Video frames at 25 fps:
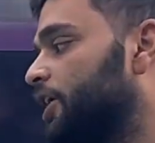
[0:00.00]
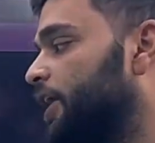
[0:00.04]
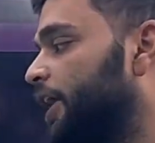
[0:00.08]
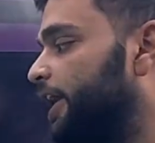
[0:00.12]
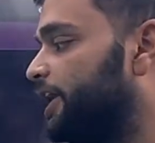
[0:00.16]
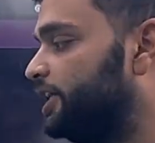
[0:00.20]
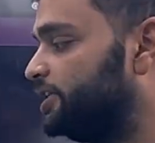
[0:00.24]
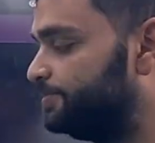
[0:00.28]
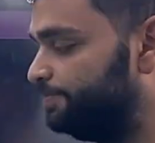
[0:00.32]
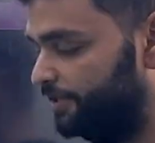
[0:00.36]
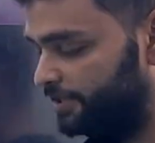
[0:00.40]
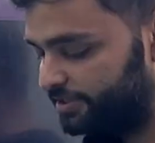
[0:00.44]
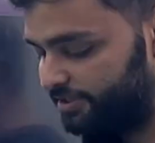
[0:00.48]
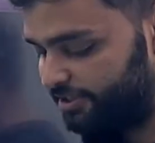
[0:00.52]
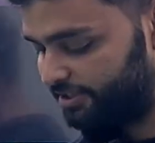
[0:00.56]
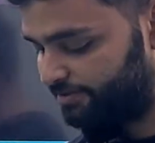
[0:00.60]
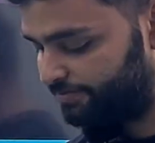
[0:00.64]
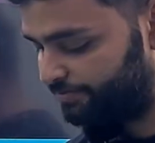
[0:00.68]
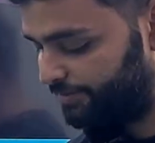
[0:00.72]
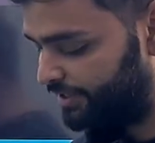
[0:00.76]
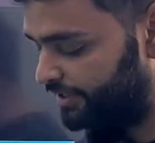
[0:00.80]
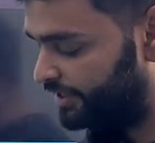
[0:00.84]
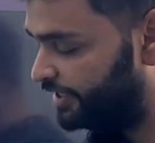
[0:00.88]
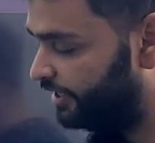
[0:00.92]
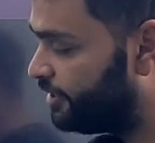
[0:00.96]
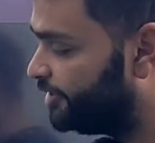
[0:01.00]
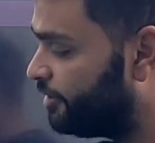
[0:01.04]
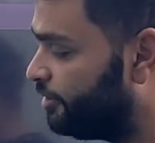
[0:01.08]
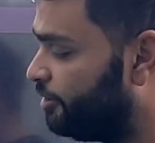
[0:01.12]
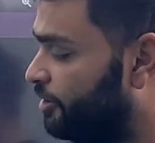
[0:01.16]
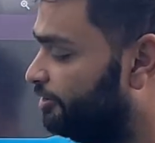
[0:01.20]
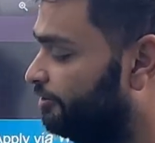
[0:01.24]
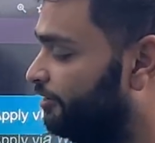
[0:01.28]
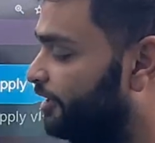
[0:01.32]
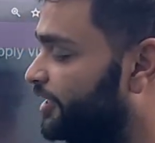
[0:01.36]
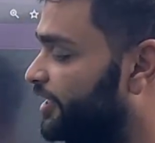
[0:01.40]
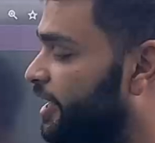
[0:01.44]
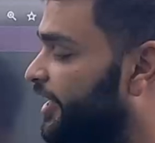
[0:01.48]
Expense is mandatory
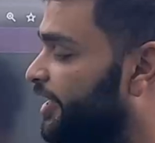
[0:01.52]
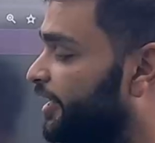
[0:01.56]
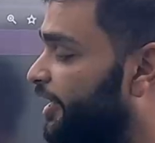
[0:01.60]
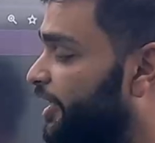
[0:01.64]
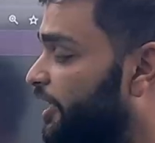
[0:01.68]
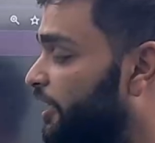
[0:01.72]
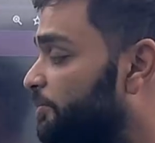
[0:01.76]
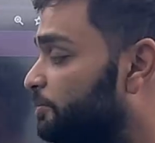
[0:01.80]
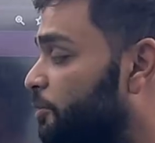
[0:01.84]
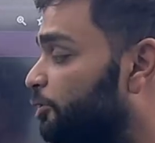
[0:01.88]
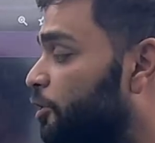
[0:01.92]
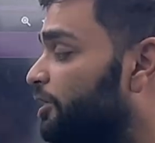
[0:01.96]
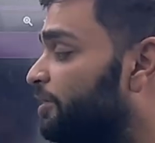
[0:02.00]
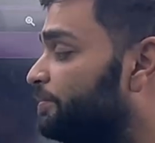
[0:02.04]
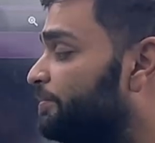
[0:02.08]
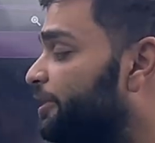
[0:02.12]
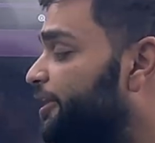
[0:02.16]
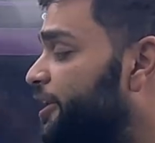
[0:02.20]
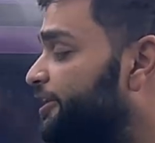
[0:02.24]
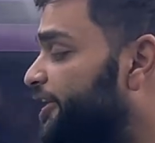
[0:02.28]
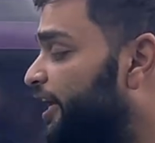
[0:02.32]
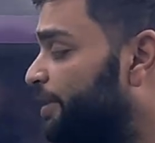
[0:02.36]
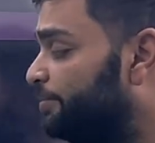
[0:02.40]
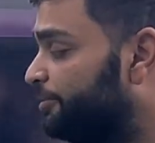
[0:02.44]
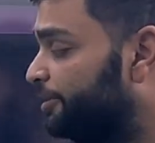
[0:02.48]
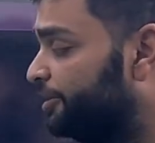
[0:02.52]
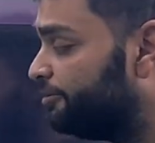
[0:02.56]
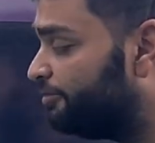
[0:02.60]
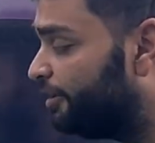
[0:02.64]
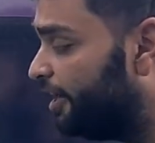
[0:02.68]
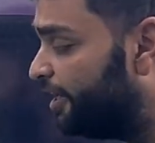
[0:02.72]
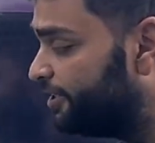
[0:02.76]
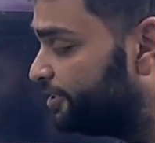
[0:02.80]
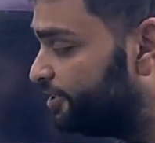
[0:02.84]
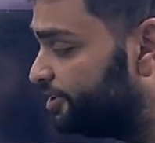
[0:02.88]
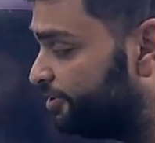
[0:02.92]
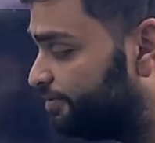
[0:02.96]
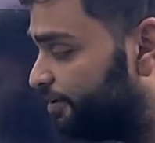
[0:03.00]
over here. MOL Maritime
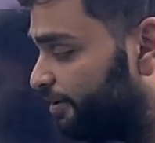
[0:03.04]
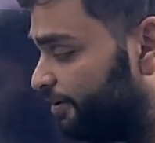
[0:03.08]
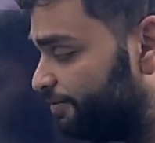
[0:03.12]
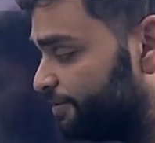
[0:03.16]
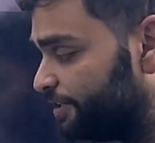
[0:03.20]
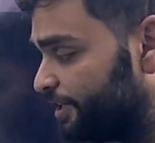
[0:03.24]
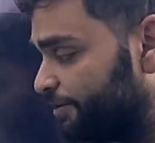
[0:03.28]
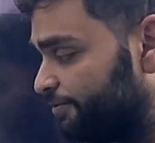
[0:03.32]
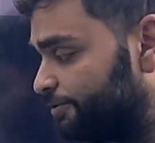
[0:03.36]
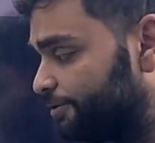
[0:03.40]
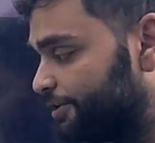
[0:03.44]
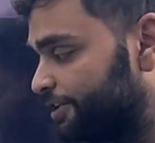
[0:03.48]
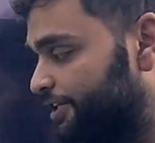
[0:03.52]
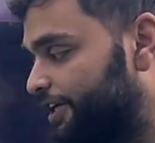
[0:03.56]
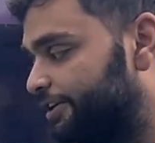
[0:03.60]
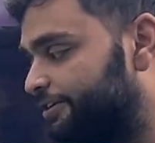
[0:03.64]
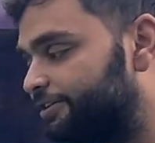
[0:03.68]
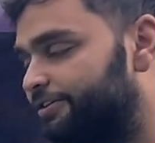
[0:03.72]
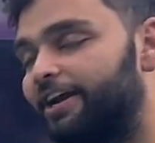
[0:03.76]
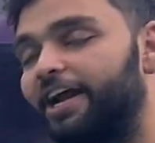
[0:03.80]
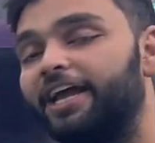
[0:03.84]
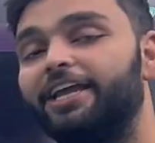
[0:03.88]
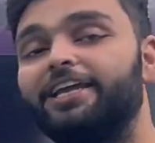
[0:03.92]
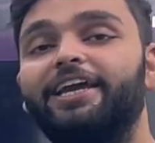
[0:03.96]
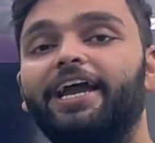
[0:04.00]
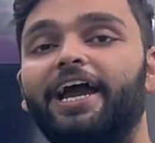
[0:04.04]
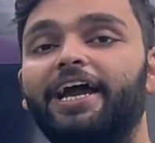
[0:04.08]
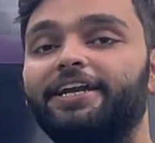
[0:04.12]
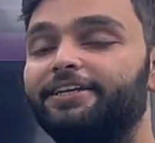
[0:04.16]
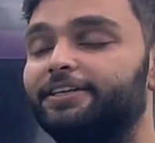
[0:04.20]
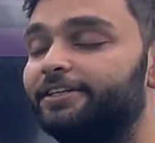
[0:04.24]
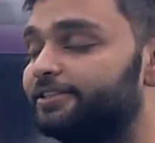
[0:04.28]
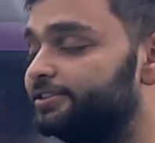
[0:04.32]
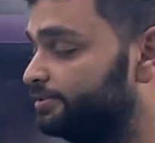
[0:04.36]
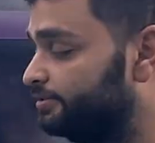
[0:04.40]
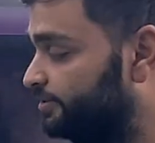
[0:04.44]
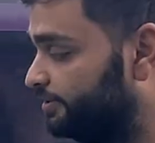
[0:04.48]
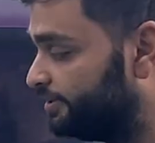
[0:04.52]
required chief officer for their dry
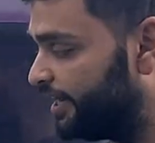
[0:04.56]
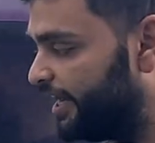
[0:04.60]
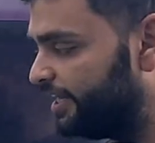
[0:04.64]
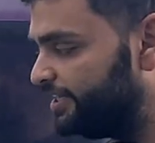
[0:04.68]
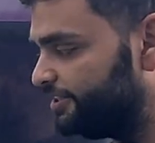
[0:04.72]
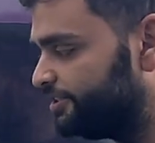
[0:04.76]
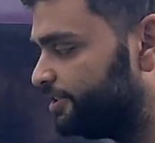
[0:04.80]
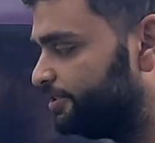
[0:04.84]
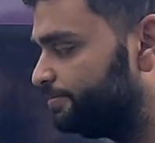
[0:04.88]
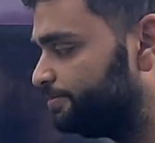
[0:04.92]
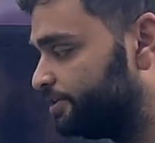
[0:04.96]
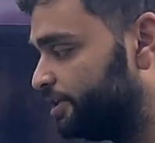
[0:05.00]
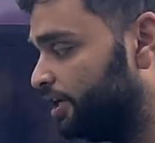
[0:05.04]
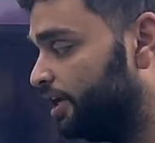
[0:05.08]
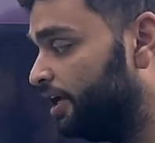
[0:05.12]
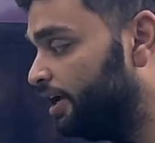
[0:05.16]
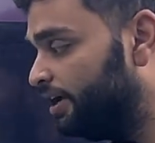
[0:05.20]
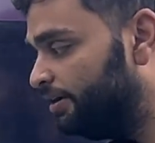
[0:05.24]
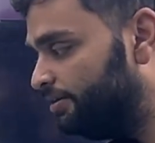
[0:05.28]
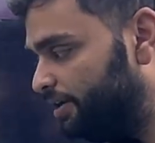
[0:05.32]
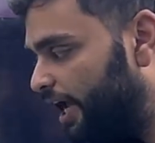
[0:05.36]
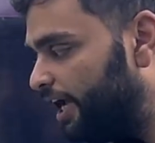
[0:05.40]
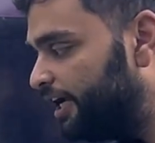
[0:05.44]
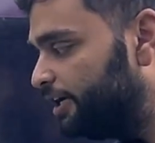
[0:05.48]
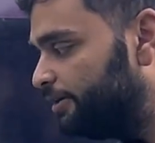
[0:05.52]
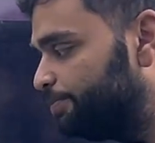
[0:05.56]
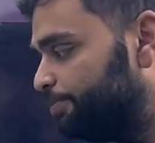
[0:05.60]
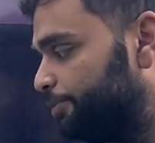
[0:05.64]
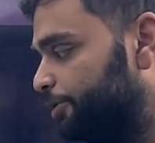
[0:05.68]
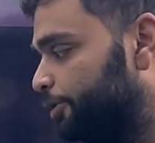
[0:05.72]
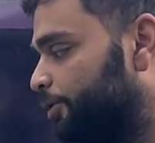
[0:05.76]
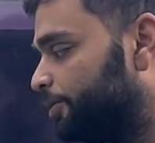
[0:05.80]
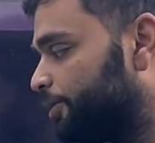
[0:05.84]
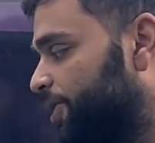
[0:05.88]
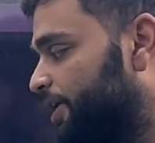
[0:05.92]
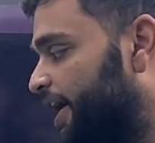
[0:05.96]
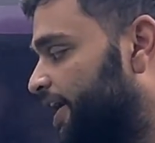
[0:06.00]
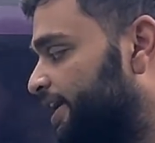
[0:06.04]
carriers, dry ships like
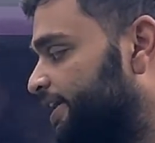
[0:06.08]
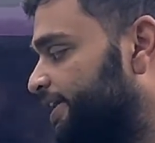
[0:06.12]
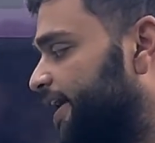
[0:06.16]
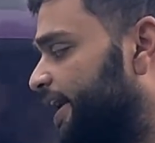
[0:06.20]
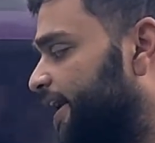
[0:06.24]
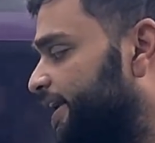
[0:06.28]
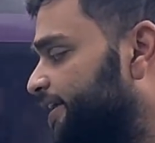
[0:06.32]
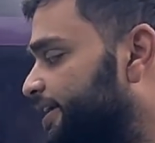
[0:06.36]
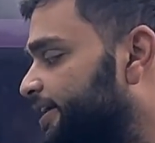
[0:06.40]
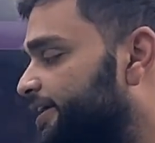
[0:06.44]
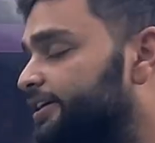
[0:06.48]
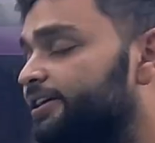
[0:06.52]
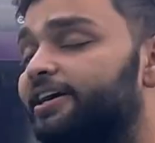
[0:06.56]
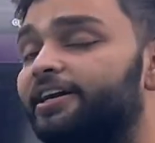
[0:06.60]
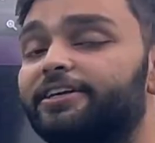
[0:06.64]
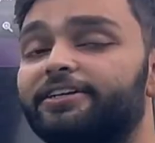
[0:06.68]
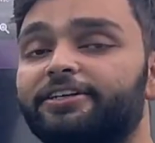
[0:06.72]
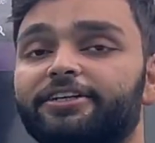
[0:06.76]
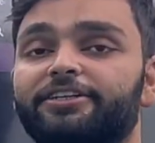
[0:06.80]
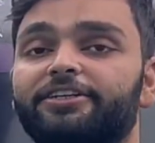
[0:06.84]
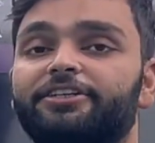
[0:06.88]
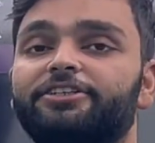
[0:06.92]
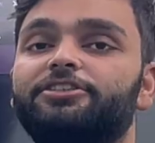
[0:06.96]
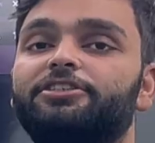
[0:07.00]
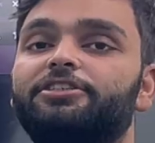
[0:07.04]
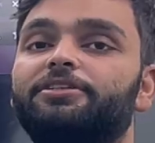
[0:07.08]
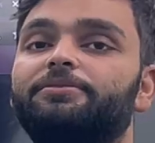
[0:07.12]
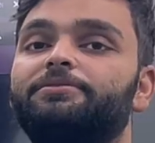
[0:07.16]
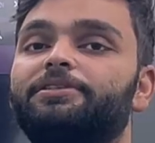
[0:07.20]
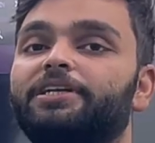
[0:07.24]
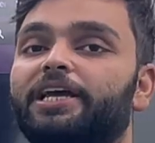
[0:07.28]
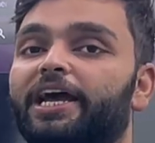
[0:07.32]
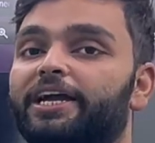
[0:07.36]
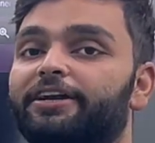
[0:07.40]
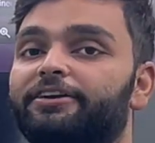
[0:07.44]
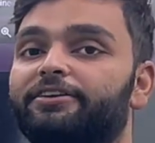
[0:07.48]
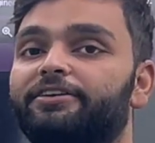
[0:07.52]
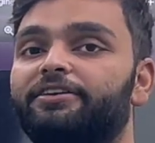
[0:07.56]
pure car carrier, container ships,
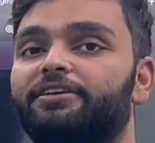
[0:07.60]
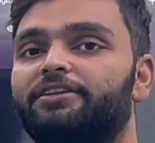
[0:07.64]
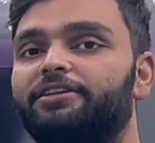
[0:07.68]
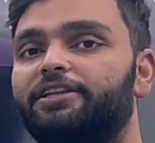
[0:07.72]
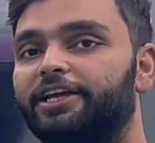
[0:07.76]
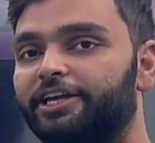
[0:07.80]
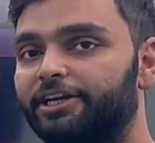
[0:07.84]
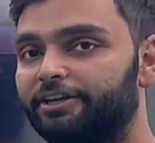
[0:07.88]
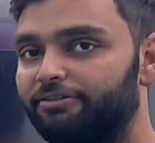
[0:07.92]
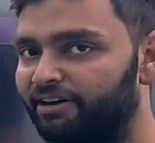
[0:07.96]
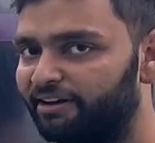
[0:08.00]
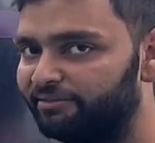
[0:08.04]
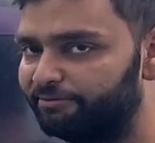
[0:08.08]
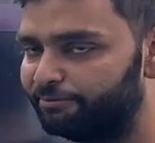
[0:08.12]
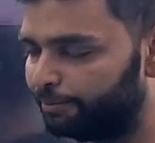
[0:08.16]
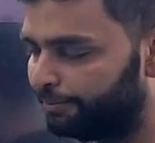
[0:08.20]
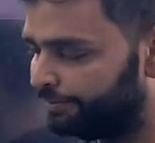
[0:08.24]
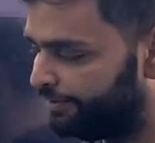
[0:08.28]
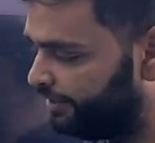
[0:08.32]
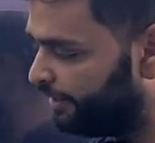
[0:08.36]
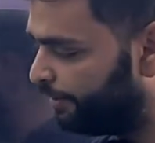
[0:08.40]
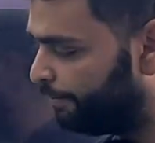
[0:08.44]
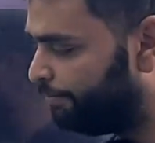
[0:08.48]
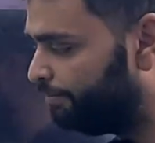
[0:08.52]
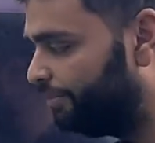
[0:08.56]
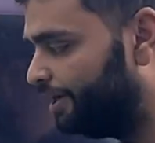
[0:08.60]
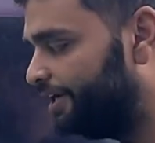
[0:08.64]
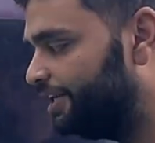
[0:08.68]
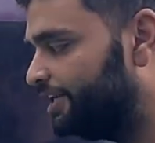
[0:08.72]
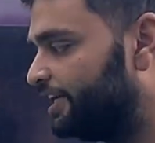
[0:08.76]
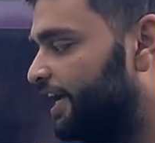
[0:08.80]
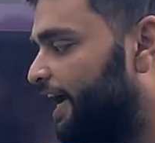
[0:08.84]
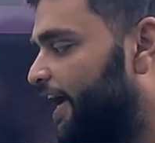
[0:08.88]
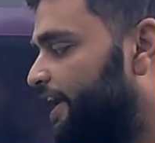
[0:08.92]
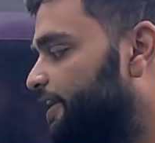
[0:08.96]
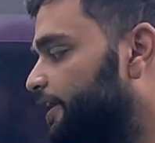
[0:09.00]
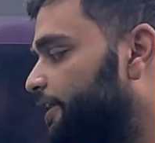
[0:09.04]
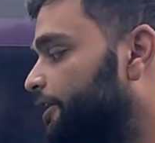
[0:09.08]
and they required for their bulk
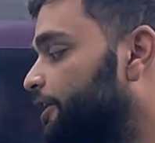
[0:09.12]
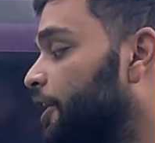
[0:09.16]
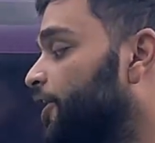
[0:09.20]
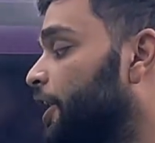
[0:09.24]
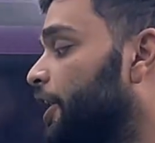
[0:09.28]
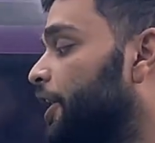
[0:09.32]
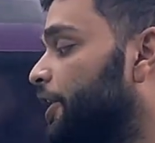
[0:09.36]
carrier.